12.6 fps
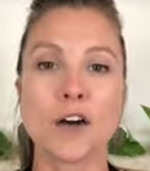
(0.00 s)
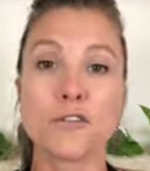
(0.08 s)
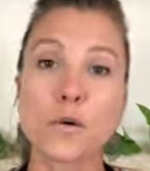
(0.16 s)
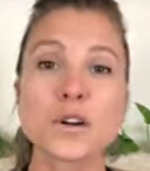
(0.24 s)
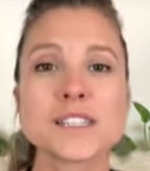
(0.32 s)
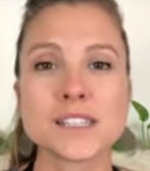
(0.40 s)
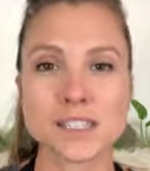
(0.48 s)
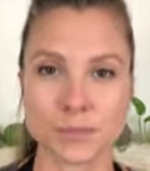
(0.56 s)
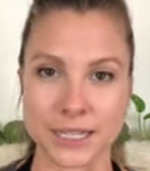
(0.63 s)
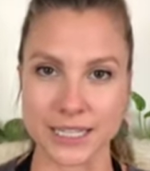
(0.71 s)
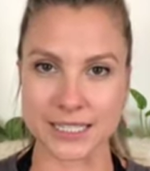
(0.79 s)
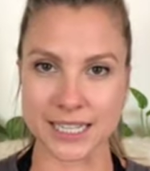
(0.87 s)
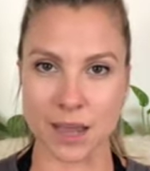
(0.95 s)
forces
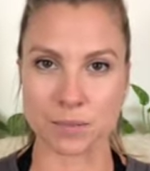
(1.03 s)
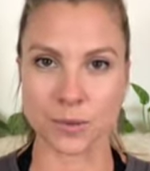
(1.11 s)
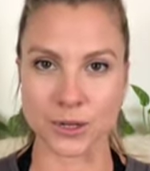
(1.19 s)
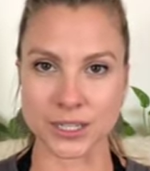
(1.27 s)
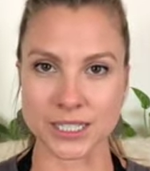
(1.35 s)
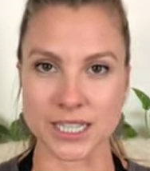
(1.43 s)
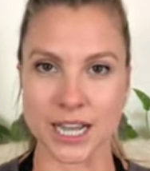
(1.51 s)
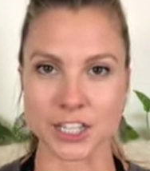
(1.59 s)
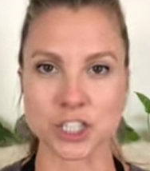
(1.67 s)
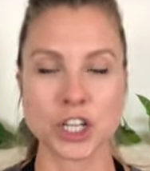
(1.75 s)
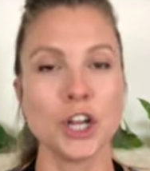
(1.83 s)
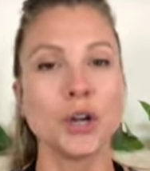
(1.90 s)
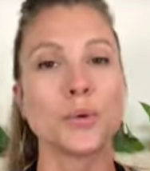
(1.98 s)
me to get more in
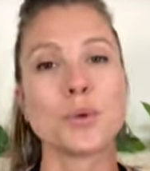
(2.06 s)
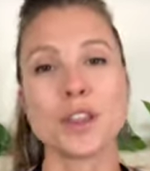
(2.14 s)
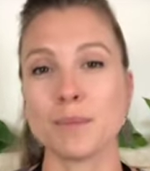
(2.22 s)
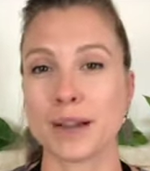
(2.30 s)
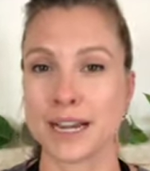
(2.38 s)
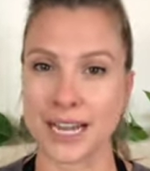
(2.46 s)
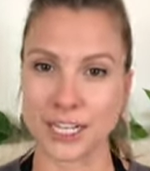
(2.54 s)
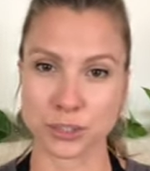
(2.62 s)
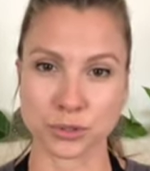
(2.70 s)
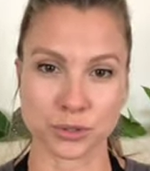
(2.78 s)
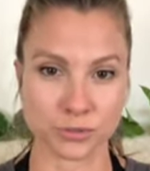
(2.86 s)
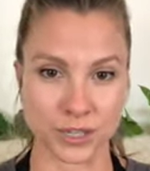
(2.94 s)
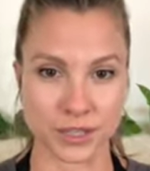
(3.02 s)
touch with my
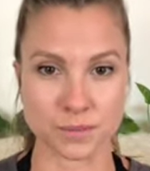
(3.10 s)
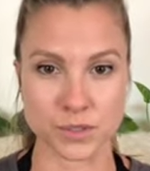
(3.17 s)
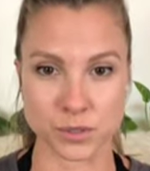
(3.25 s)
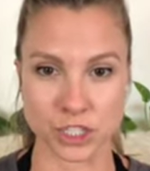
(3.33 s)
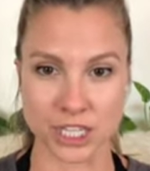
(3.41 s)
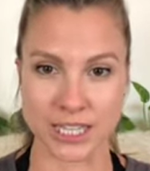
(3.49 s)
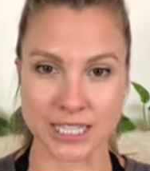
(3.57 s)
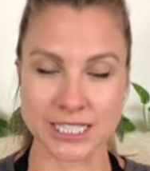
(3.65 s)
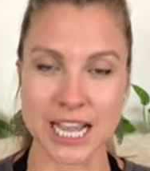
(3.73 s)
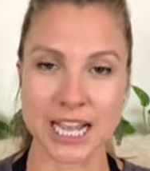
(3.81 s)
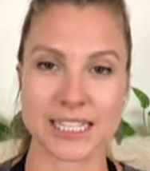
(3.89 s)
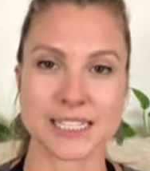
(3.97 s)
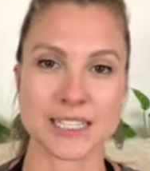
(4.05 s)
natural rhythms, which I think
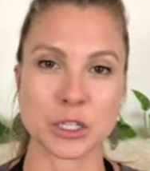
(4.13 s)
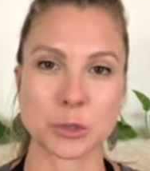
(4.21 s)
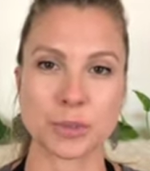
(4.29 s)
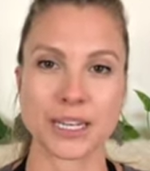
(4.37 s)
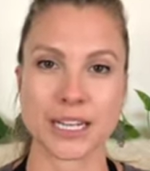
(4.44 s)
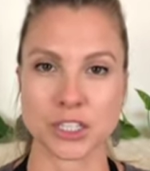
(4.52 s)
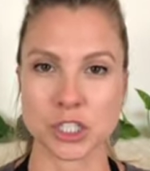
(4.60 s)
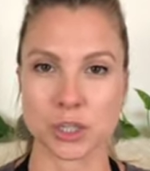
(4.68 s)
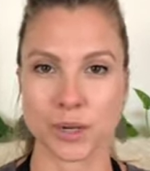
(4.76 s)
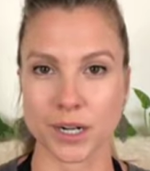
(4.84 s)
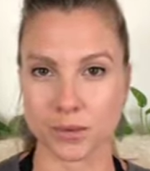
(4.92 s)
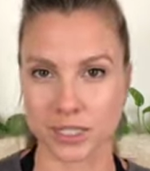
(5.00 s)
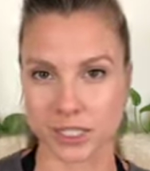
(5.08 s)
ties a little bit into
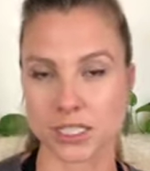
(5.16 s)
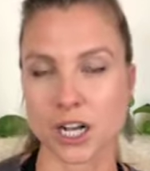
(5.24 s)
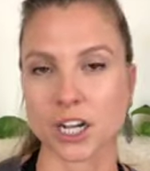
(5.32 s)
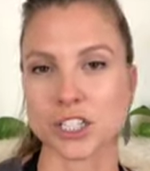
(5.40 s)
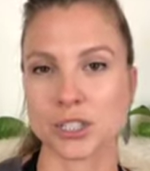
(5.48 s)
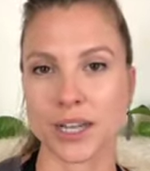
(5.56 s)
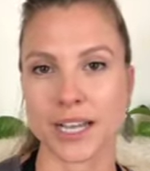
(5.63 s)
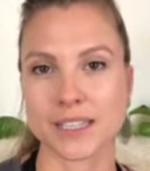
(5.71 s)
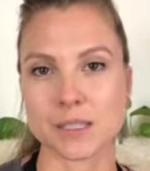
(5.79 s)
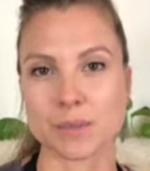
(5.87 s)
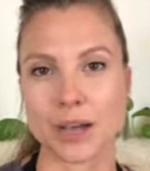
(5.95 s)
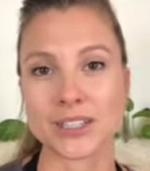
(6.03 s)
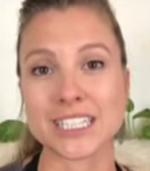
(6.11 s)
what I wanted to talk to you
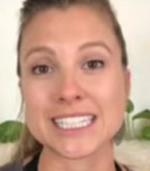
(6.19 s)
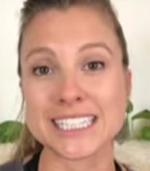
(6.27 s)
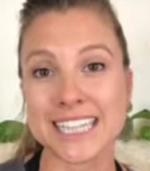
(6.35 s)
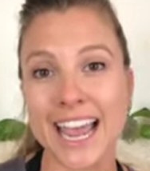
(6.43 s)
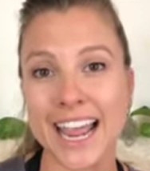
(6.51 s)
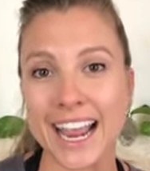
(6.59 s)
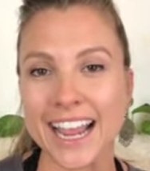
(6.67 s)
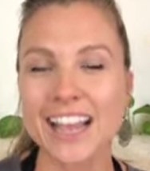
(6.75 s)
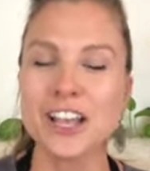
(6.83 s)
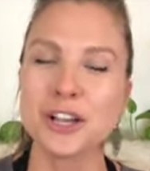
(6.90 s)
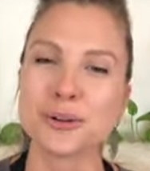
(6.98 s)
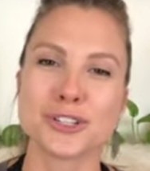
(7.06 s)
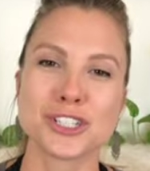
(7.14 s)
guys about today,
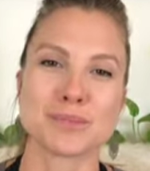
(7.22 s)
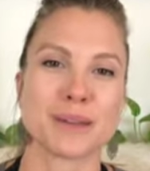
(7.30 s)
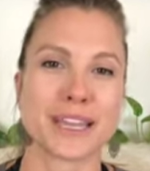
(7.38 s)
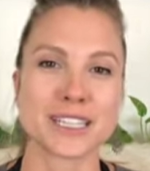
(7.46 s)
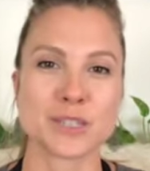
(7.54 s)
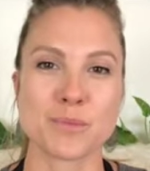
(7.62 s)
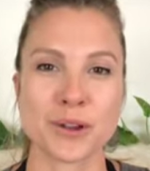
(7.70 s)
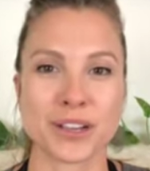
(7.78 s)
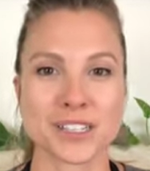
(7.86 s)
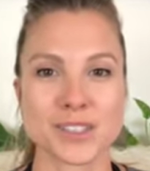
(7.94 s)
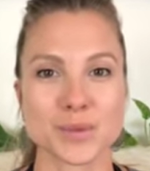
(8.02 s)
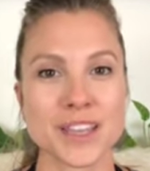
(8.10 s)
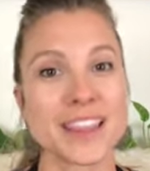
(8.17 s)
which is my
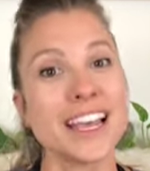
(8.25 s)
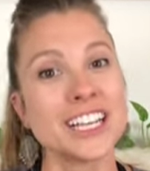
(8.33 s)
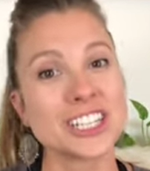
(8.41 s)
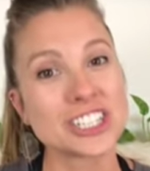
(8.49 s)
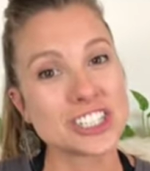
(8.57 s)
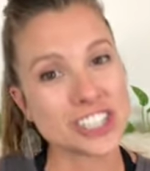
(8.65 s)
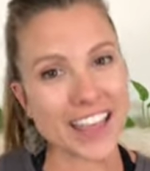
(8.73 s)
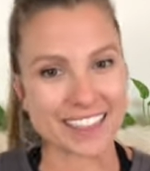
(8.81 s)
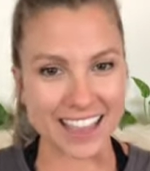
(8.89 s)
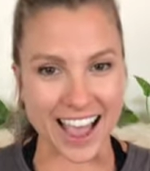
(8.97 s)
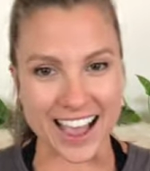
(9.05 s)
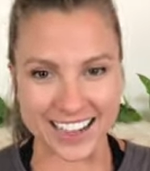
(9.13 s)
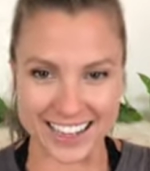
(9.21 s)
experience with jet
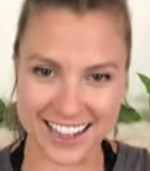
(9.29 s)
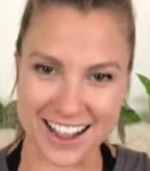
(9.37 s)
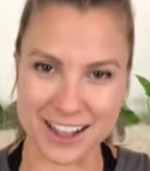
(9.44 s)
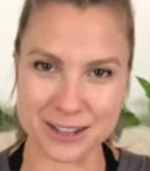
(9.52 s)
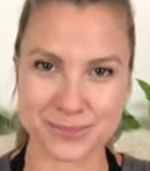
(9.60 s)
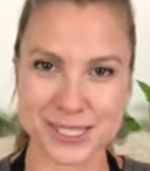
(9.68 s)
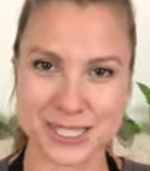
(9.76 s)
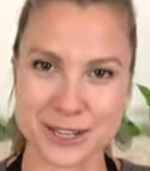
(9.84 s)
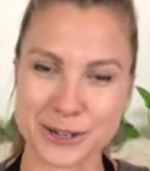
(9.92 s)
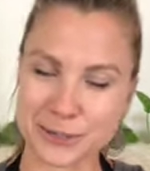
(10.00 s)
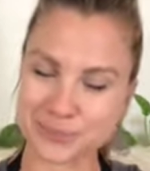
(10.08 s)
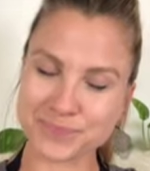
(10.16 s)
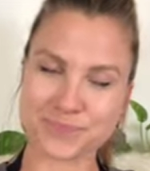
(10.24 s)
lag. Um,
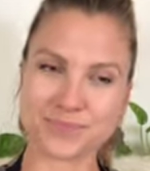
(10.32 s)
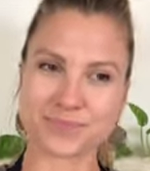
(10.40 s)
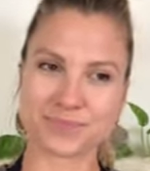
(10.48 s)
so